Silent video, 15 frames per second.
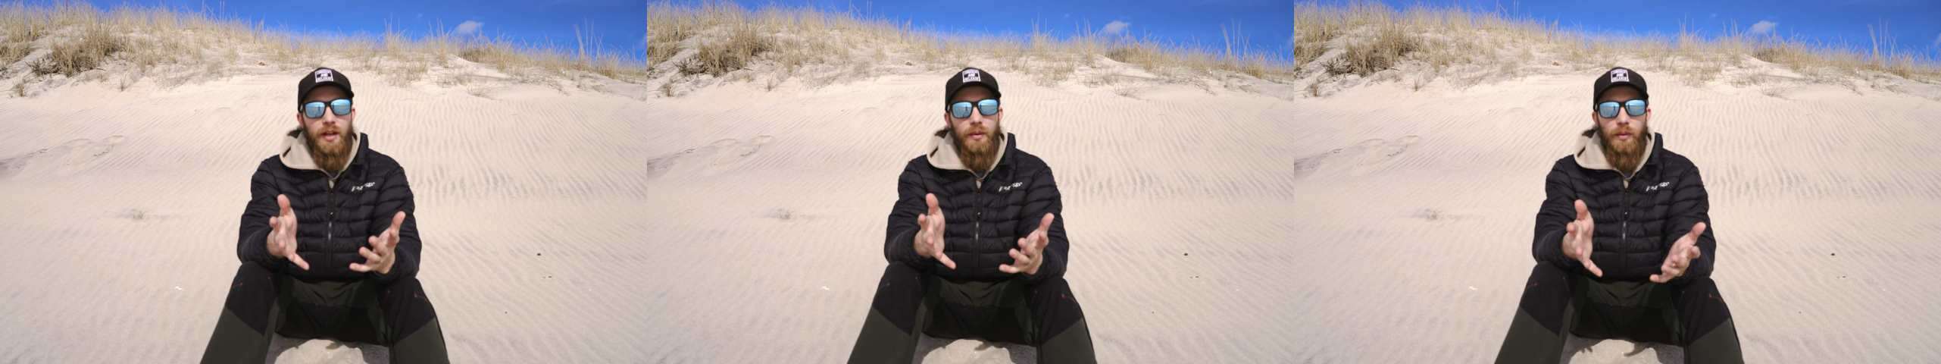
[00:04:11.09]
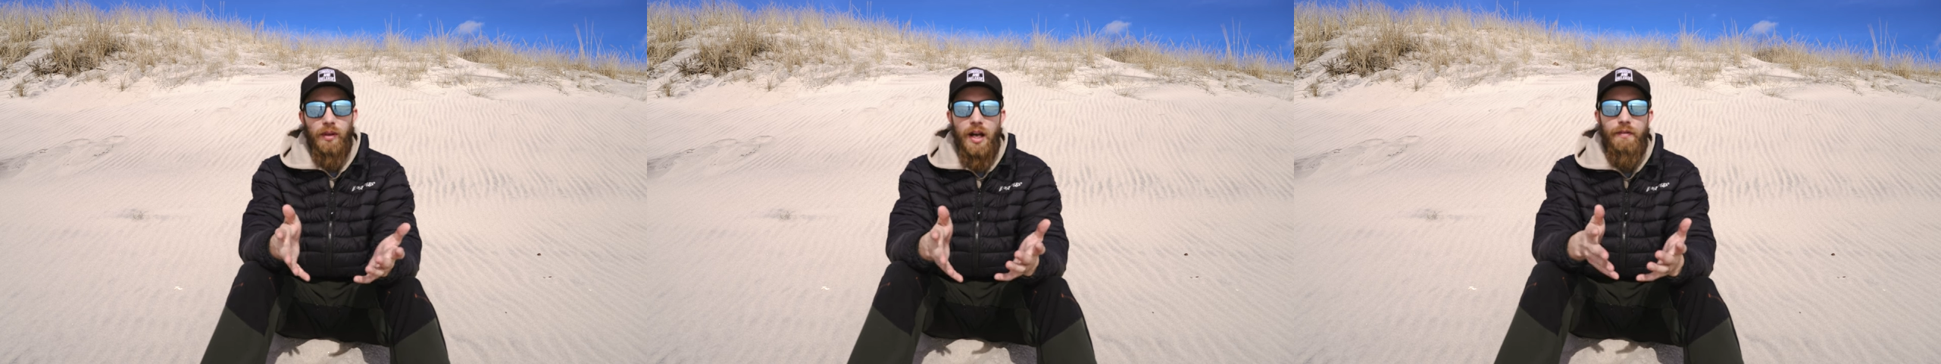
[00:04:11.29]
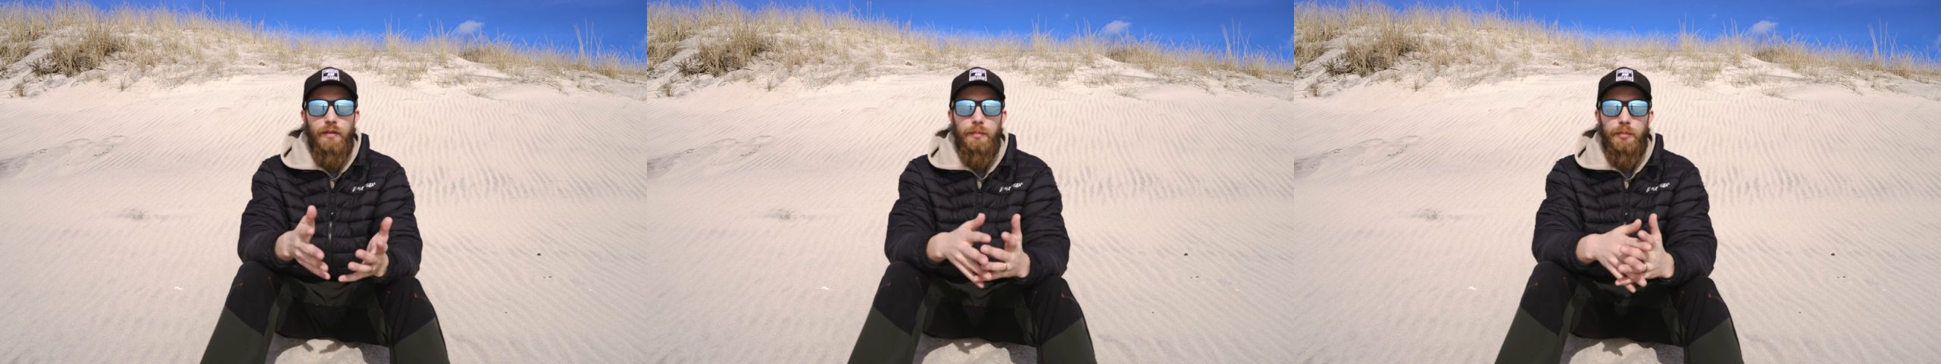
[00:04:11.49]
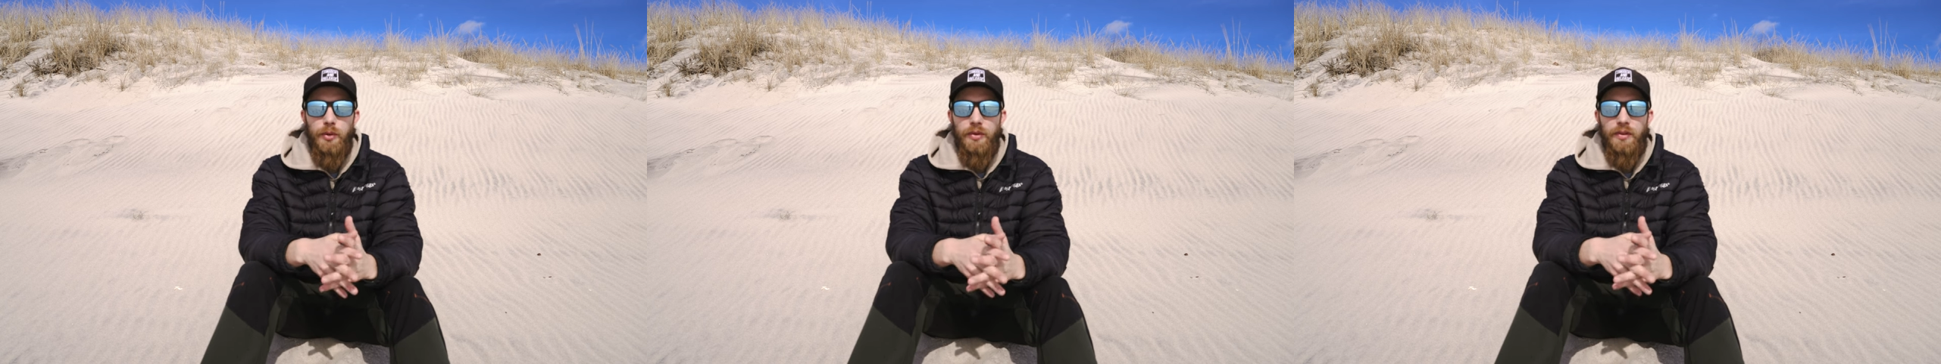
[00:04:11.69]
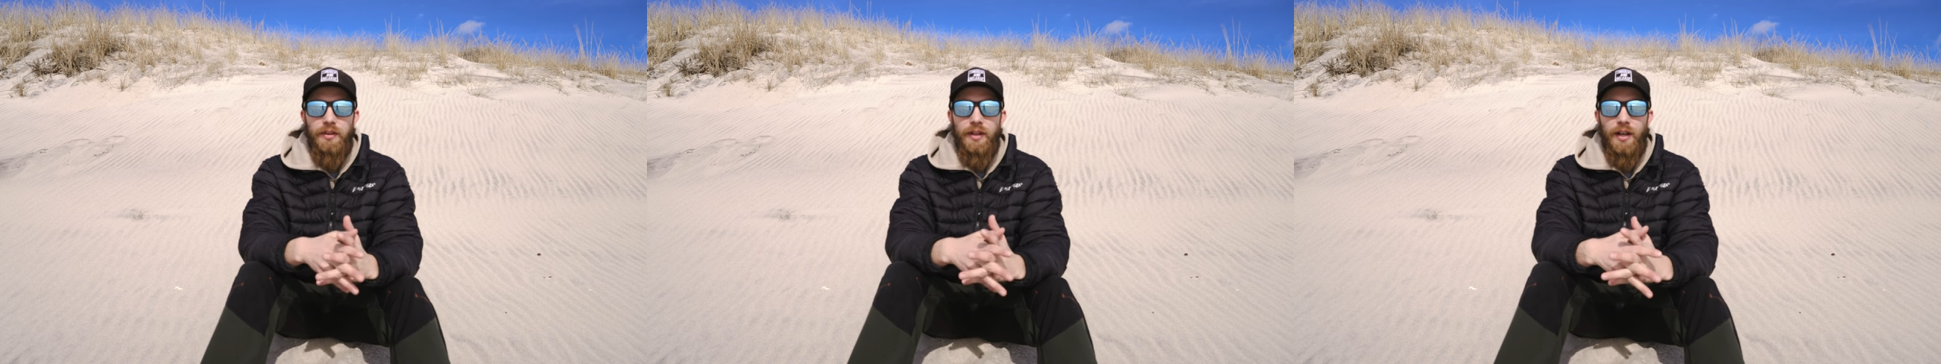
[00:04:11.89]
We'll have a
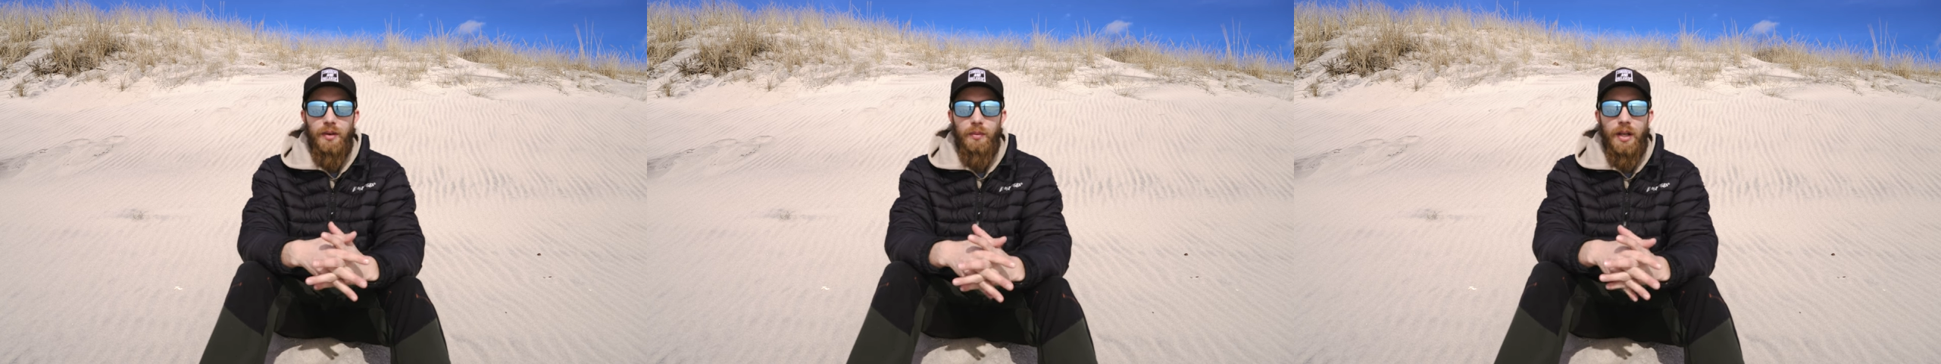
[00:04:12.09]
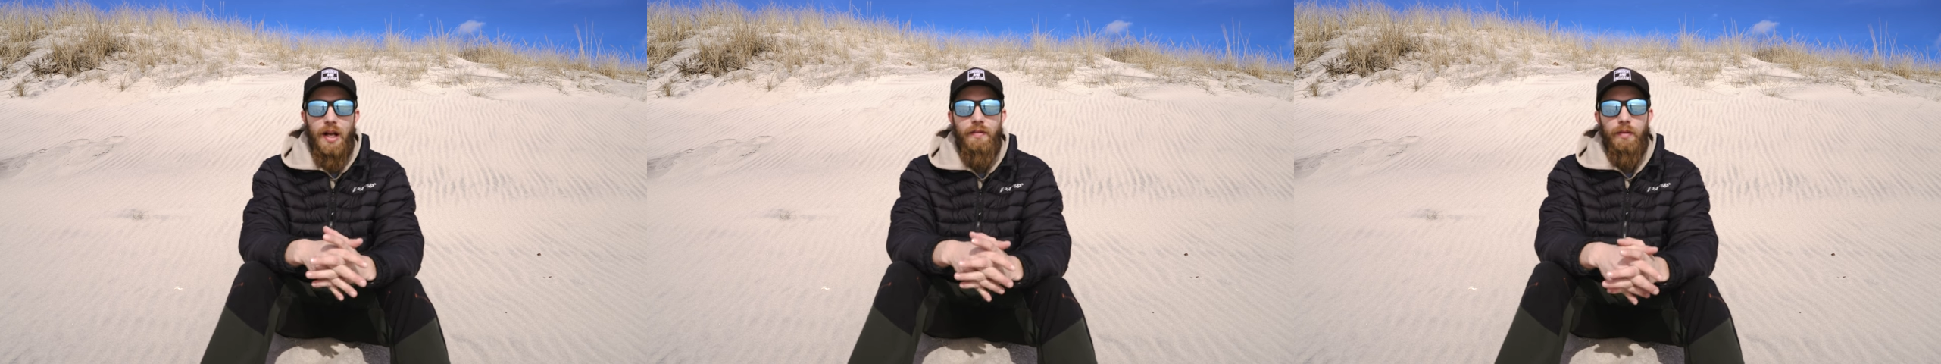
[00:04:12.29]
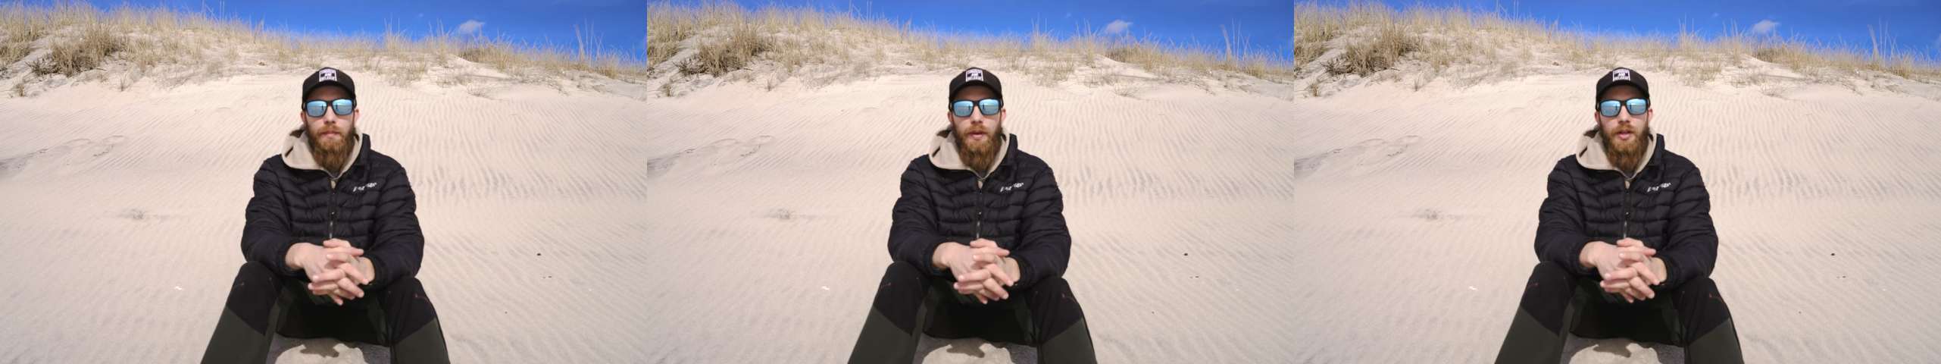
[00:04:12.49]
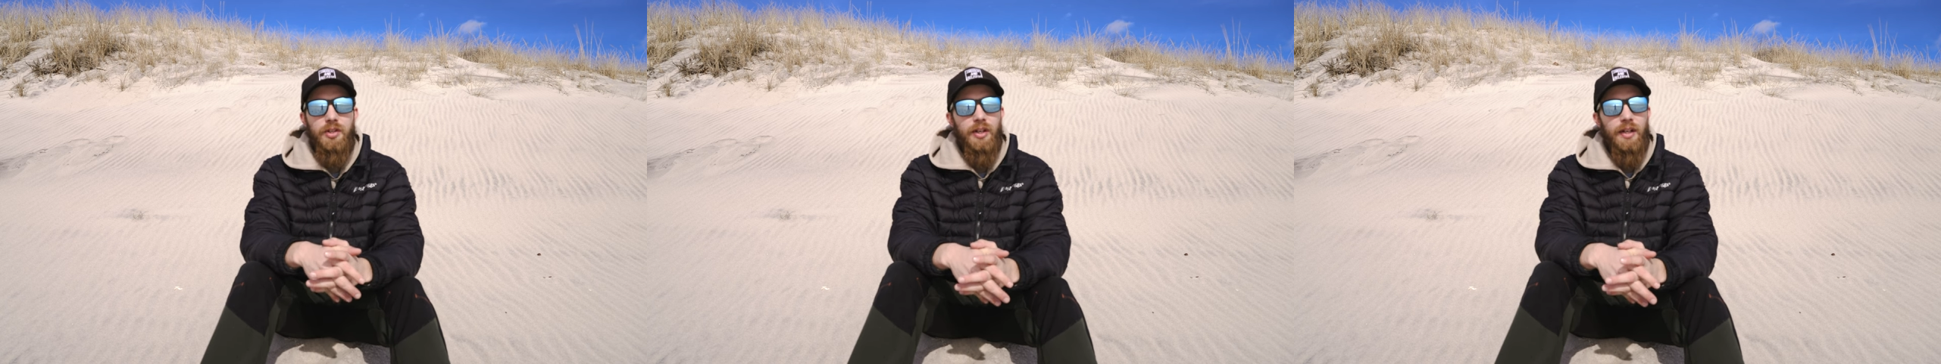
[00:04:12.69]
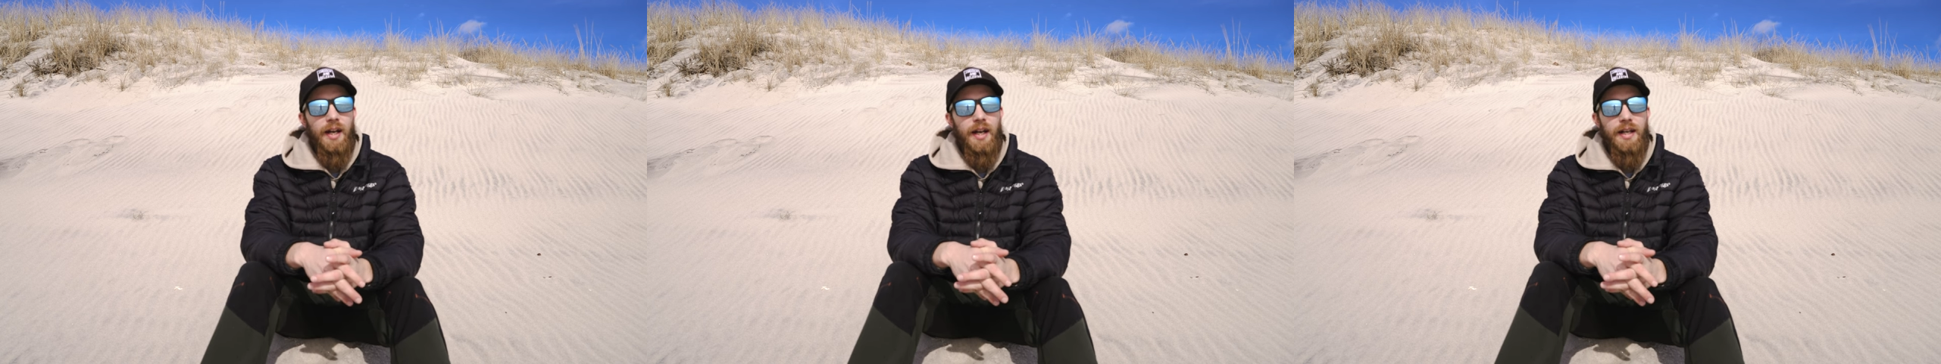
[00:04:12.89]
booth there. We'll have a
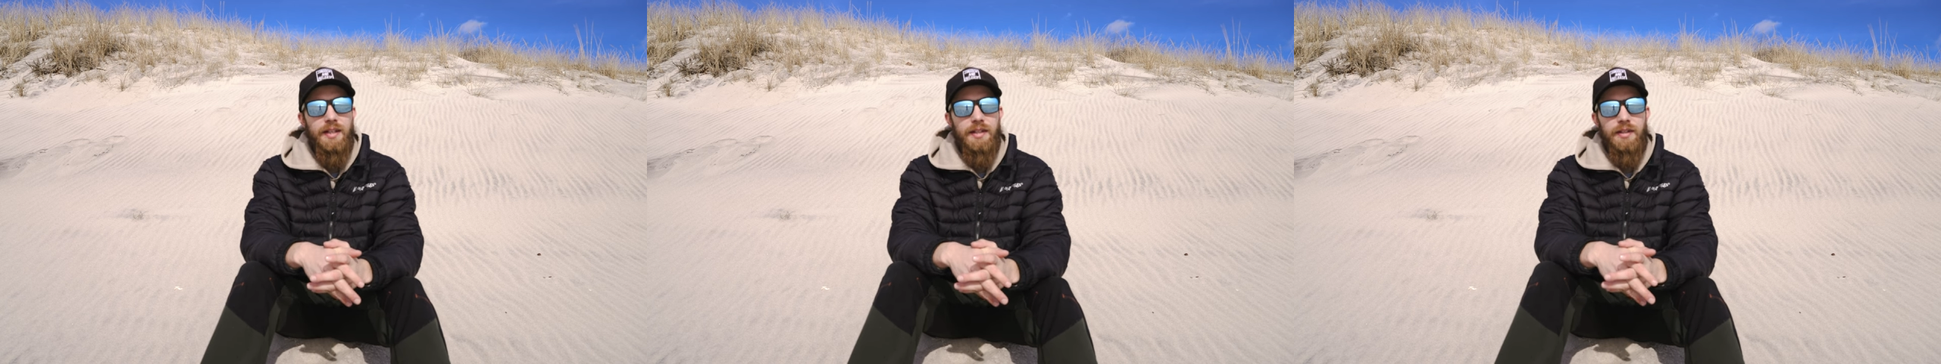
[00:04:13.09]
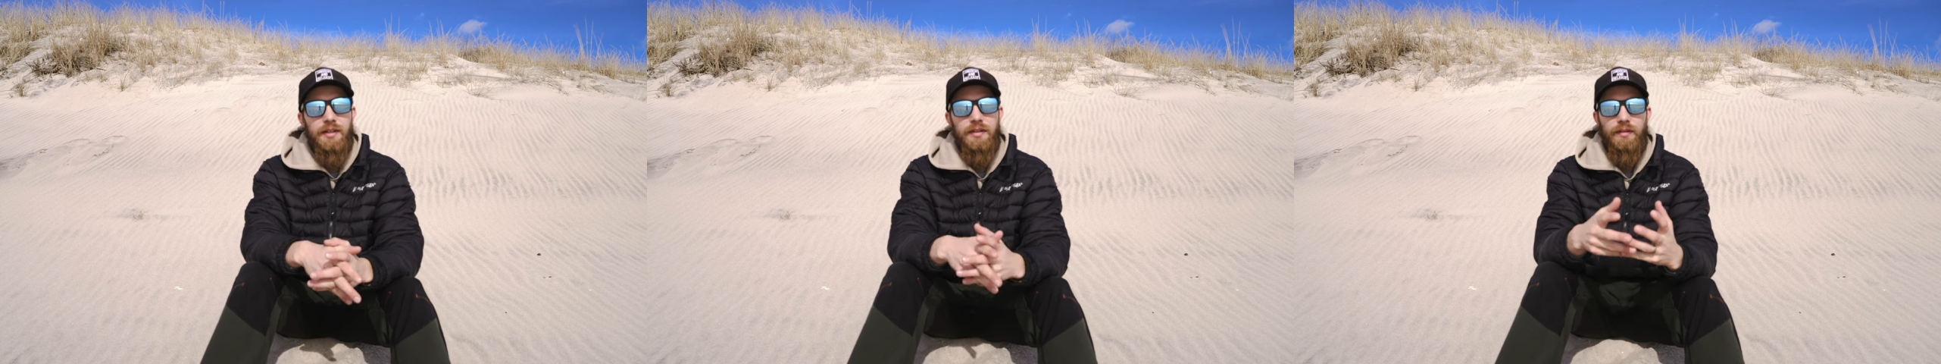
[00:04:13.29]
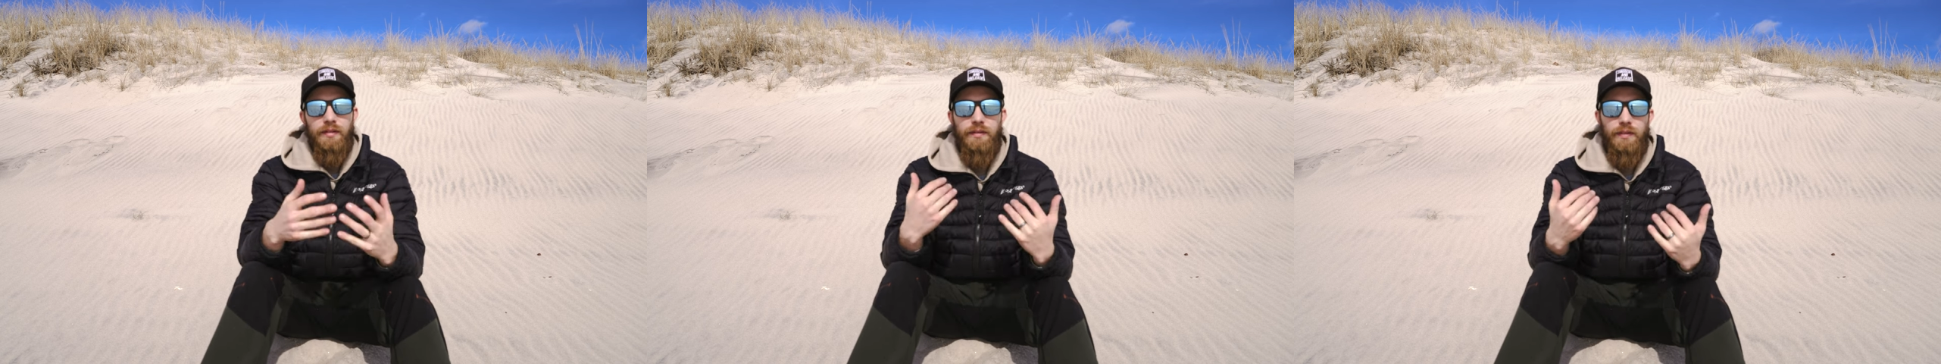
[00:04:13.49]
bunch of guys